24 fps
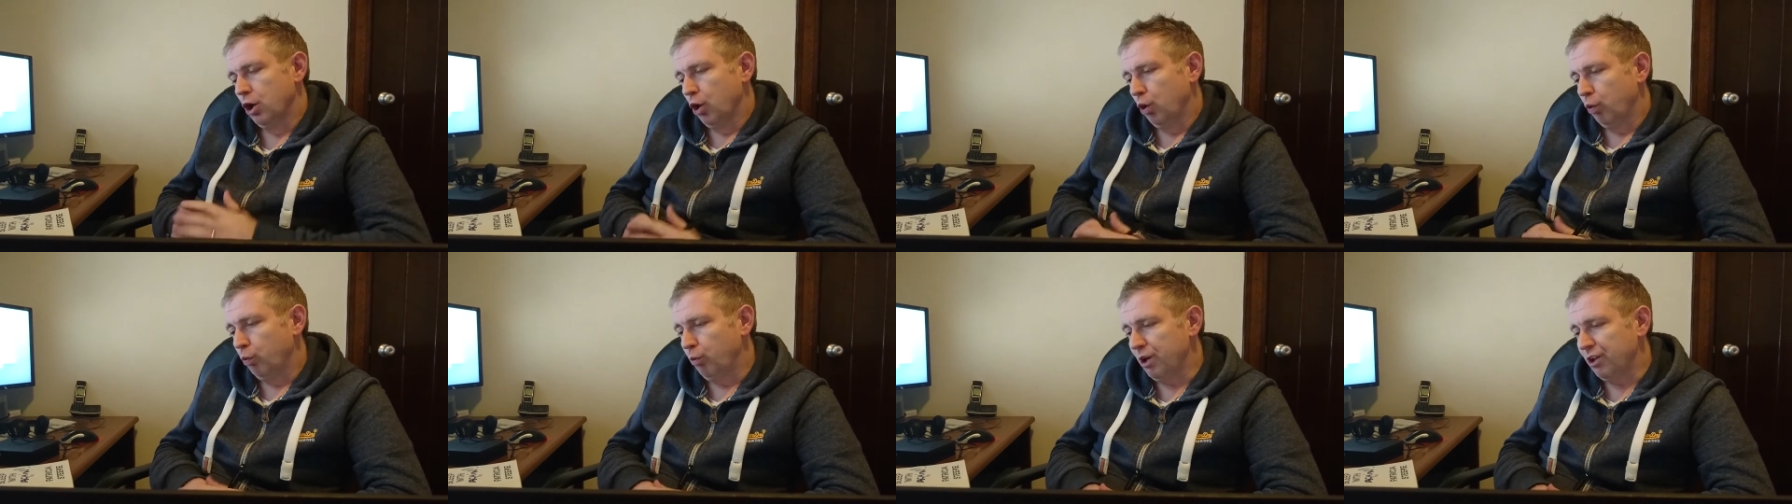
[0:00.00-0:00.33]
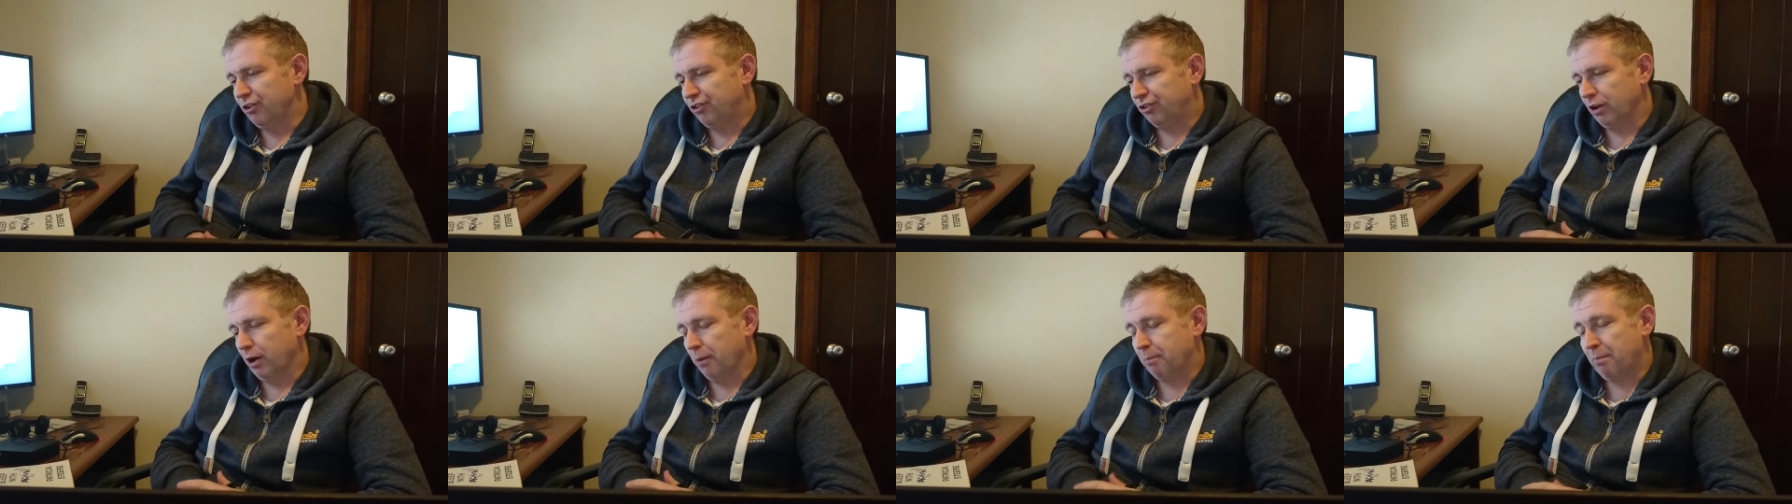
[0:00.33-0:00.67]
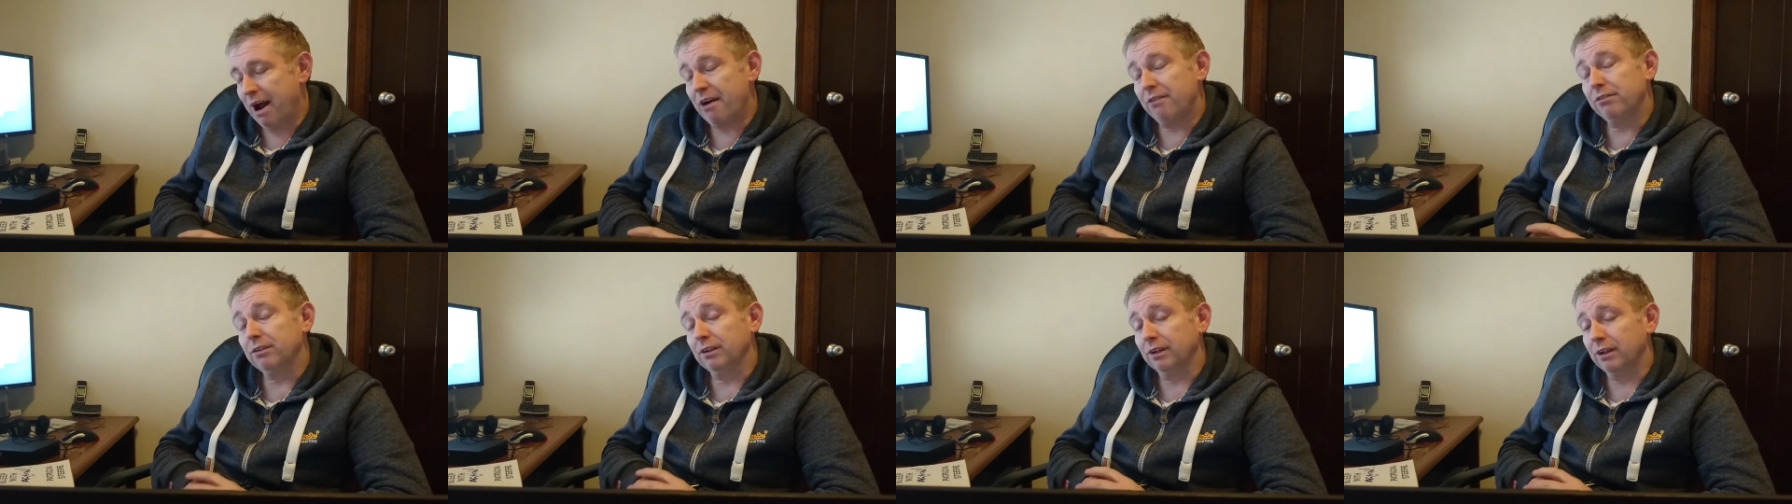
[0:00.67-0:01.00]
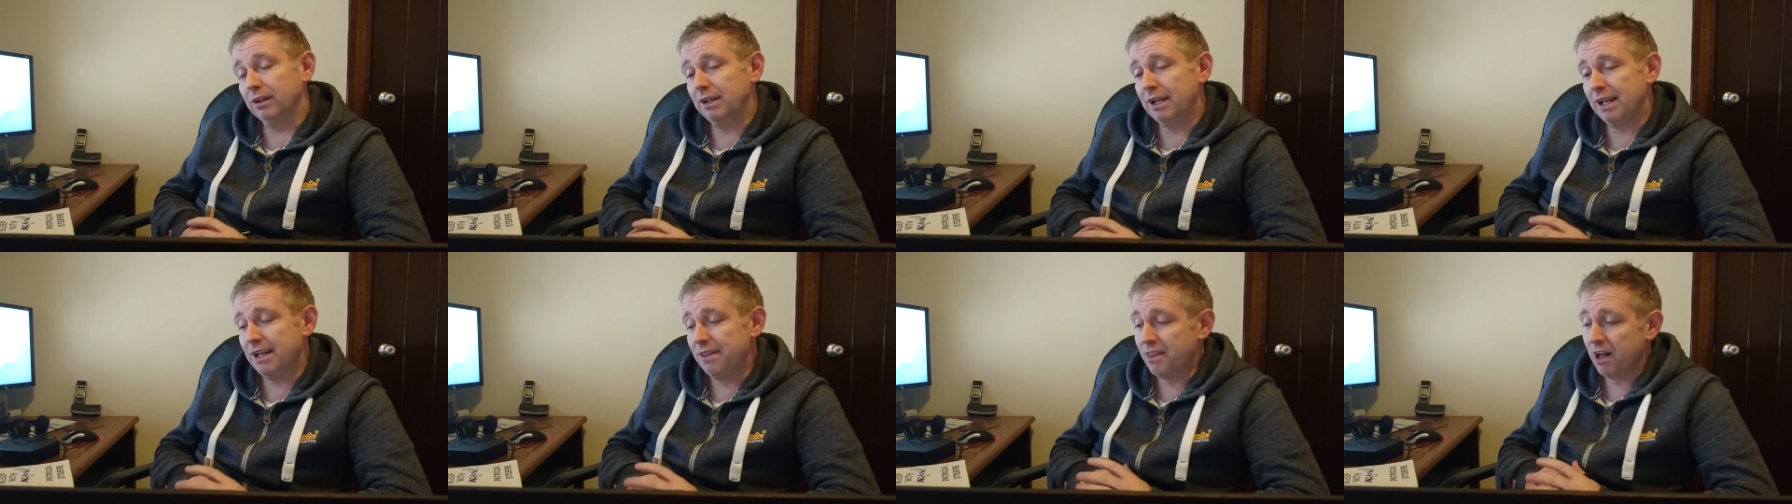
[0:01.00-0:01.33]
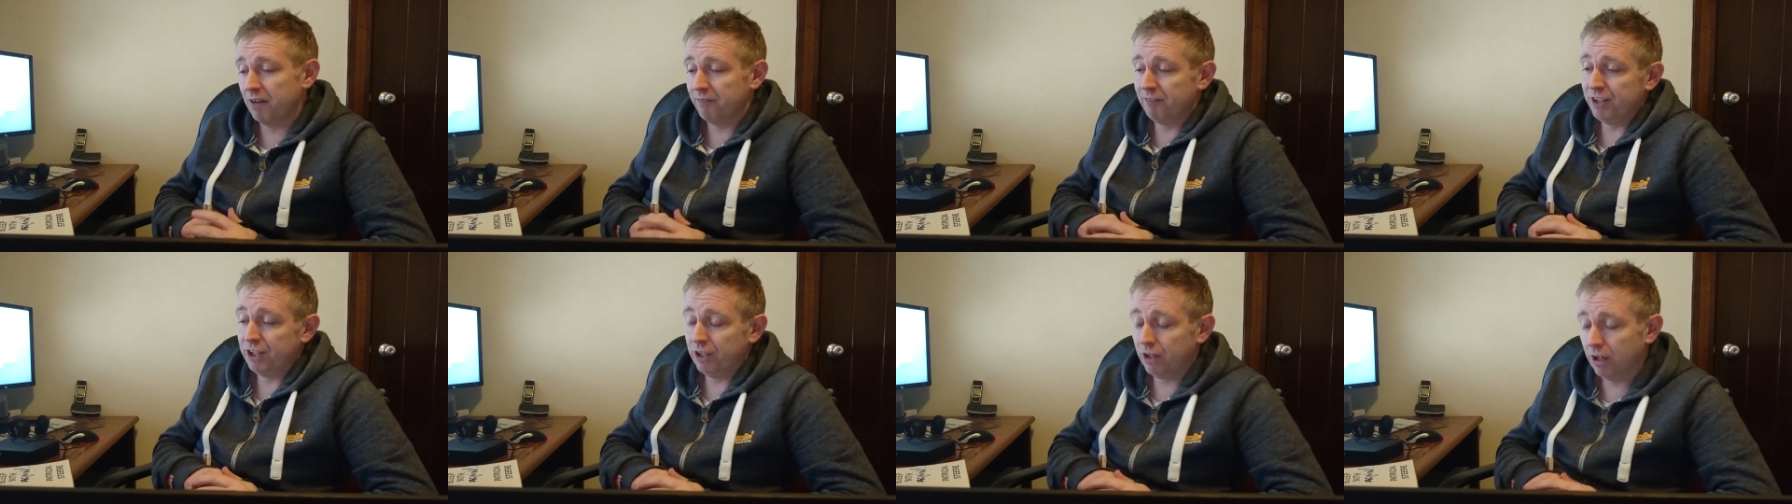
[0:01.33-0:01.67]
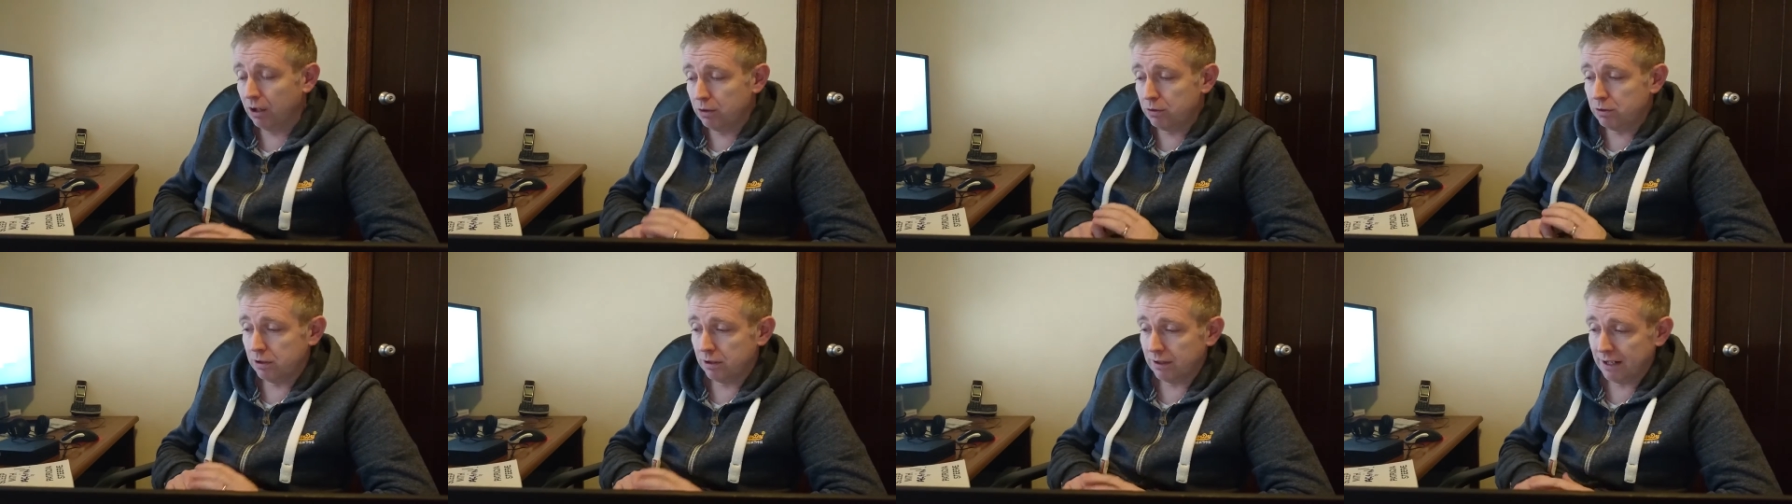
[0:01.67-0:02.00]
which apparently in that
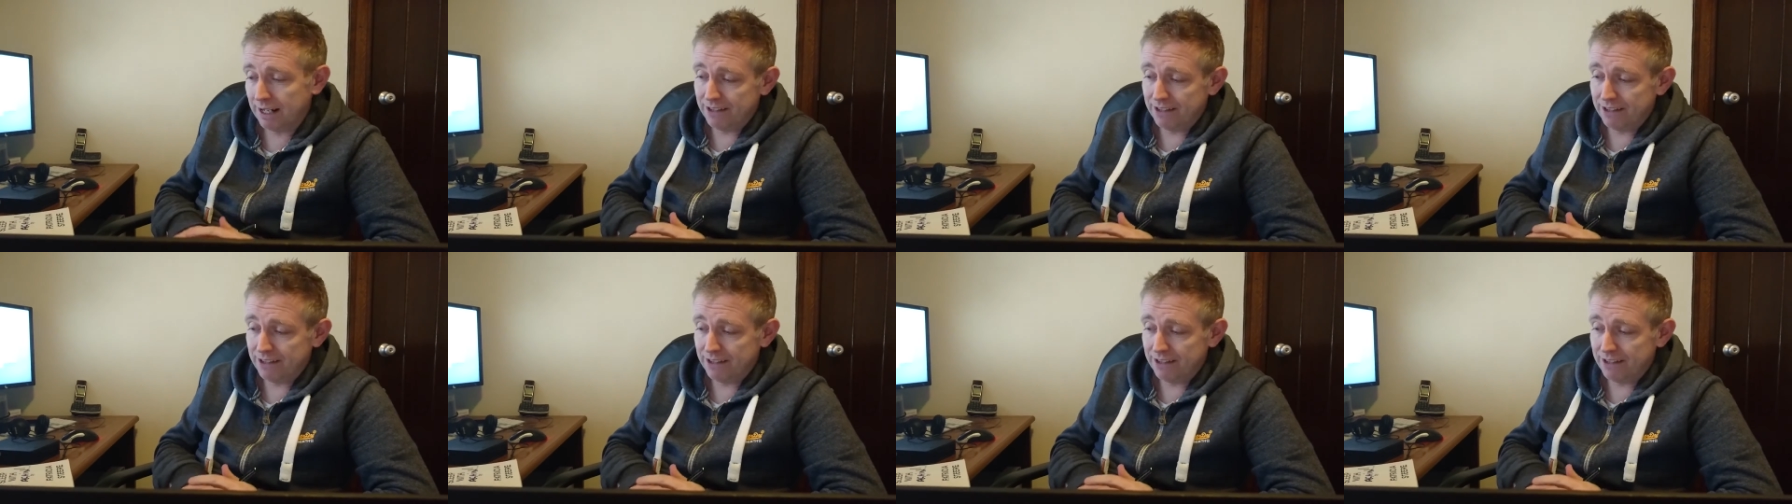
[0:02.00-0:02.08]
video